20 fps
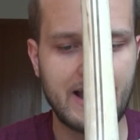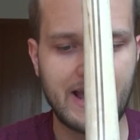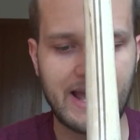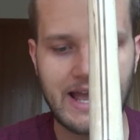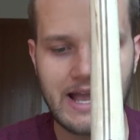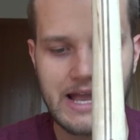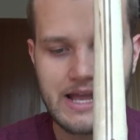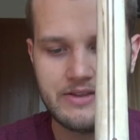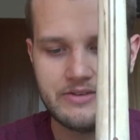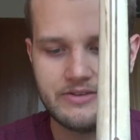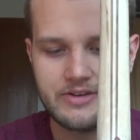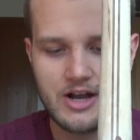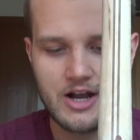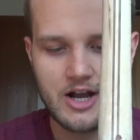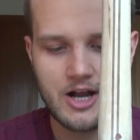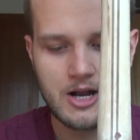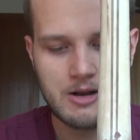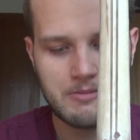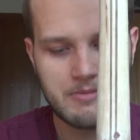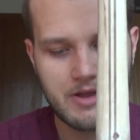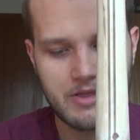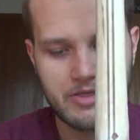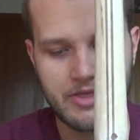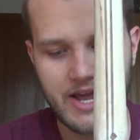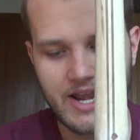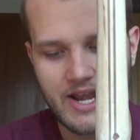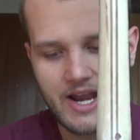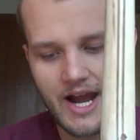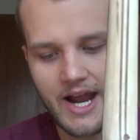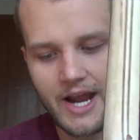And
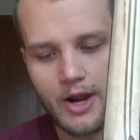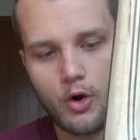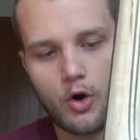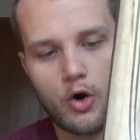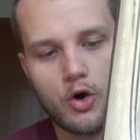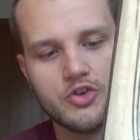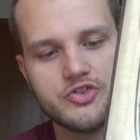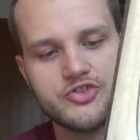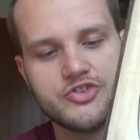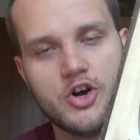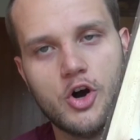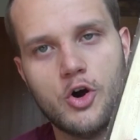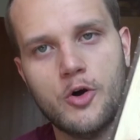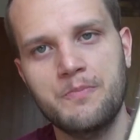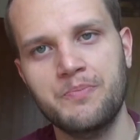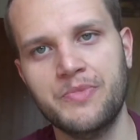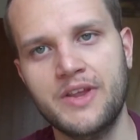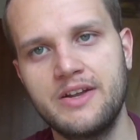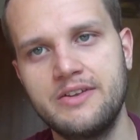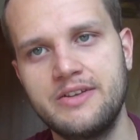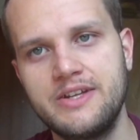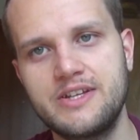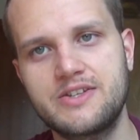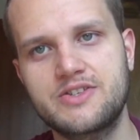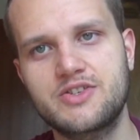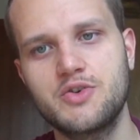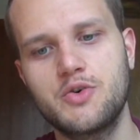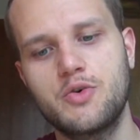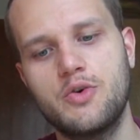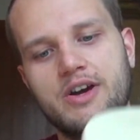then I also need
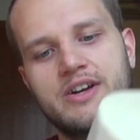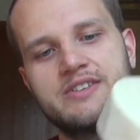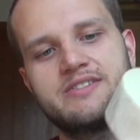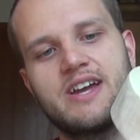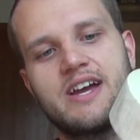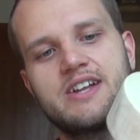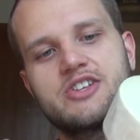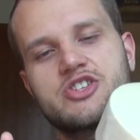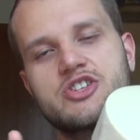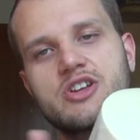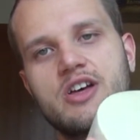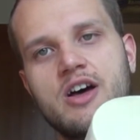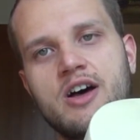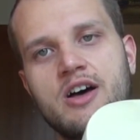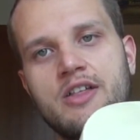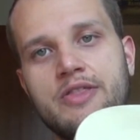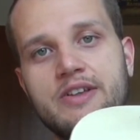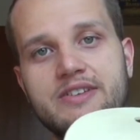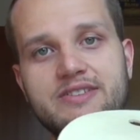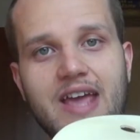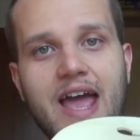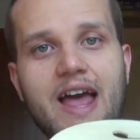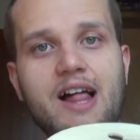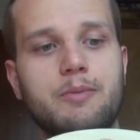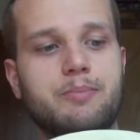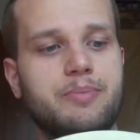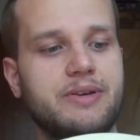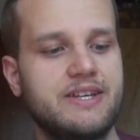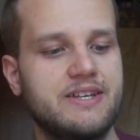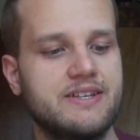to attach the
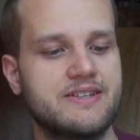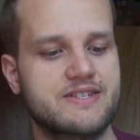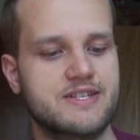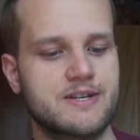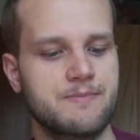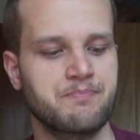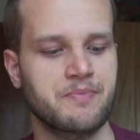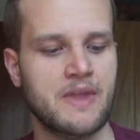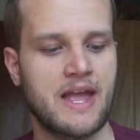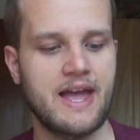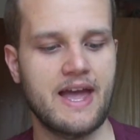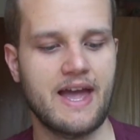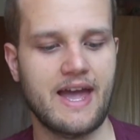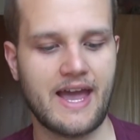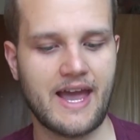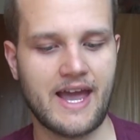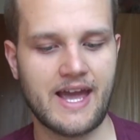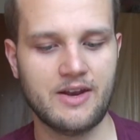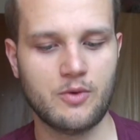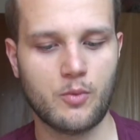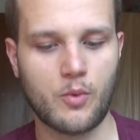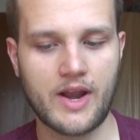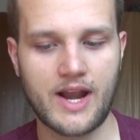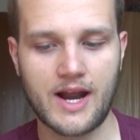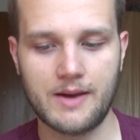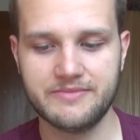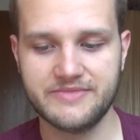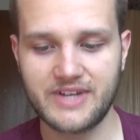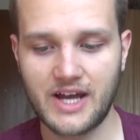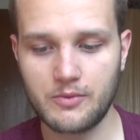tailpiece. And when
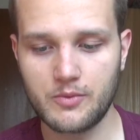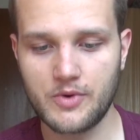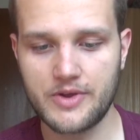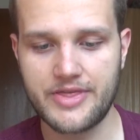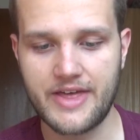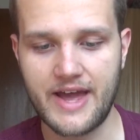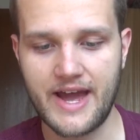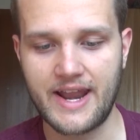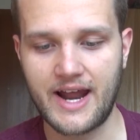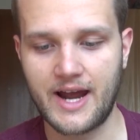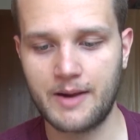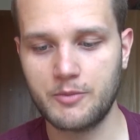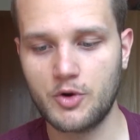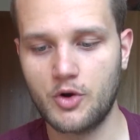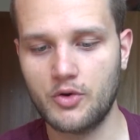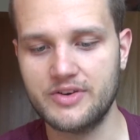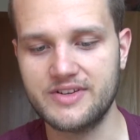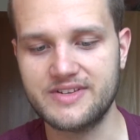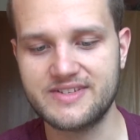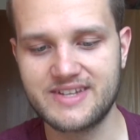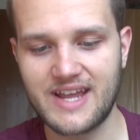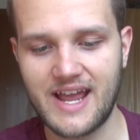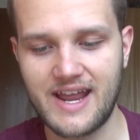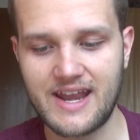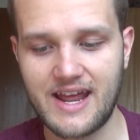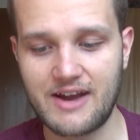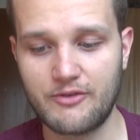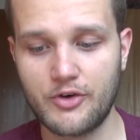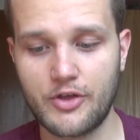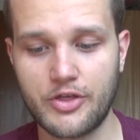I'm done with that, I'm going to
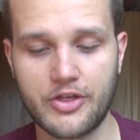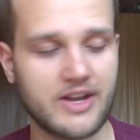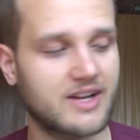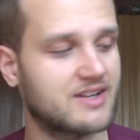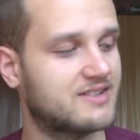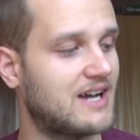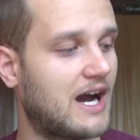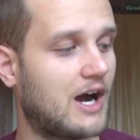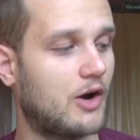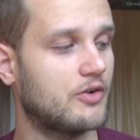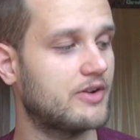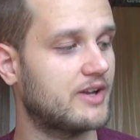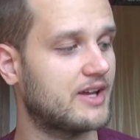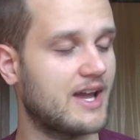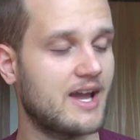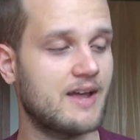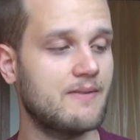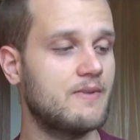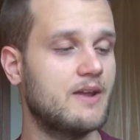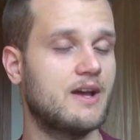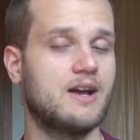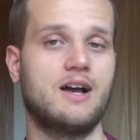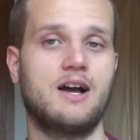sand everything down again